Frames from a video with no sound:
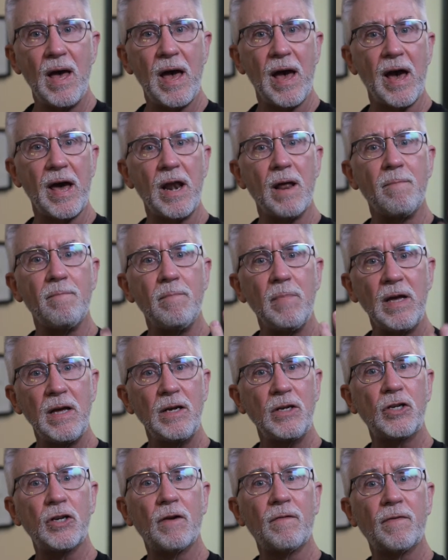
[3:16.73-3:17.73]
and a
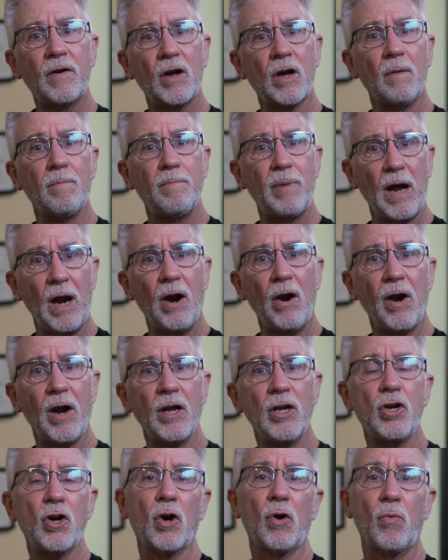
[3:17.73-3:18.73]
means of
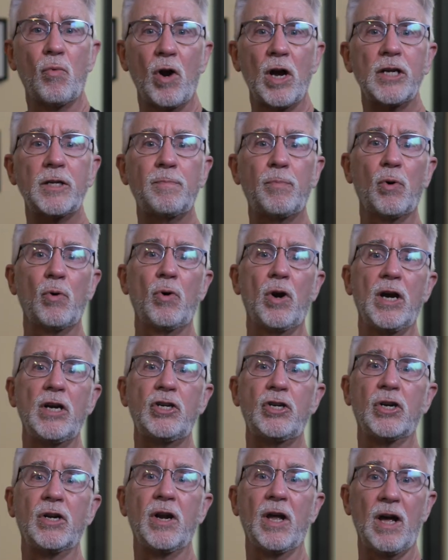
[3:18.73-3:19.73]
comparing your
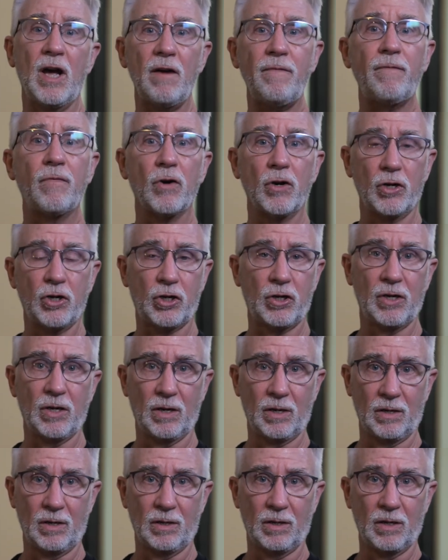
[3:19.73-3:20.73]
respiration efforts,
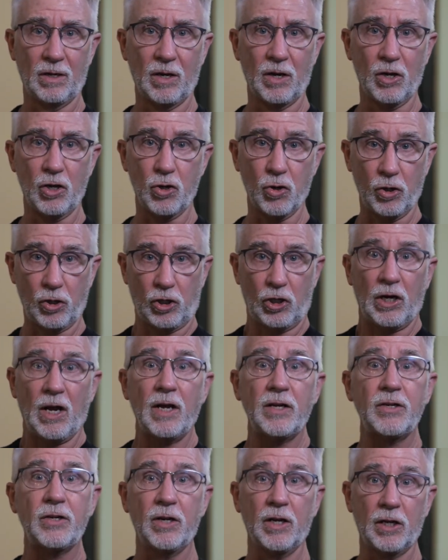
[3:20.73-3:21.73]
your
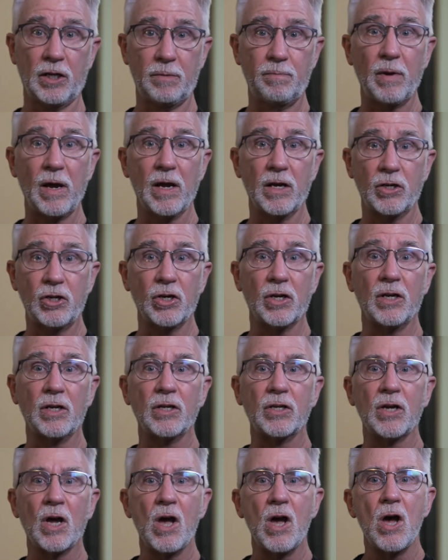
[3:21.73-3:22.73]
chest
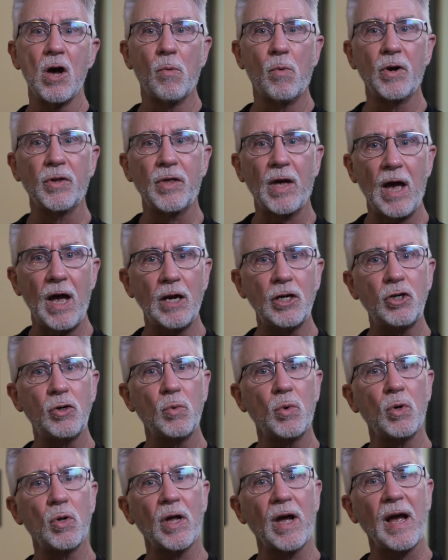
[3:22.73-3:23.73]
expansions, with
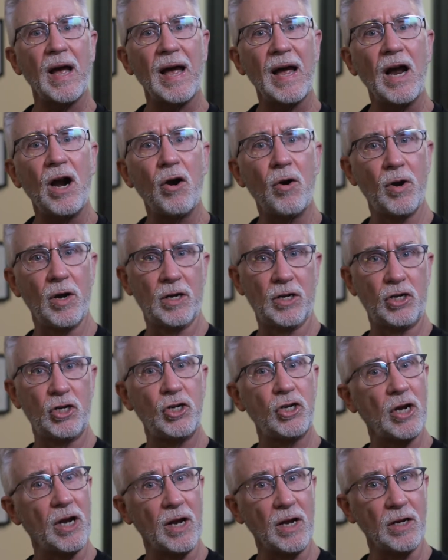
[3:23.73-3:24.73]
actual air
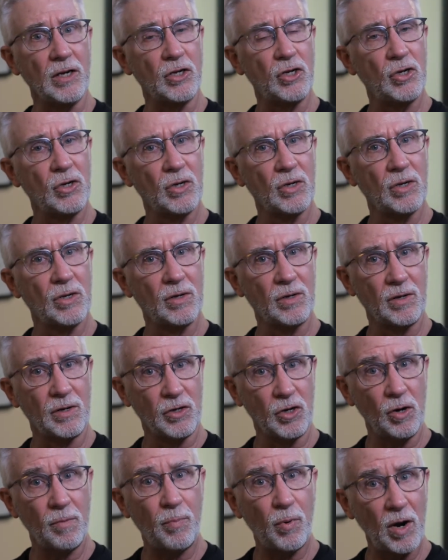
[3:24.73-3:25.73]
exchange,
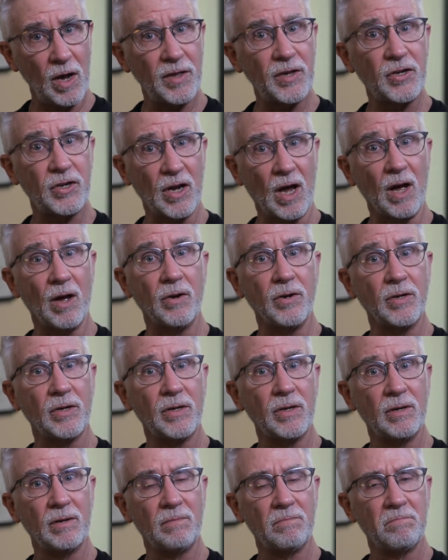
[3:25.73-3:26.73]
your breath sounds.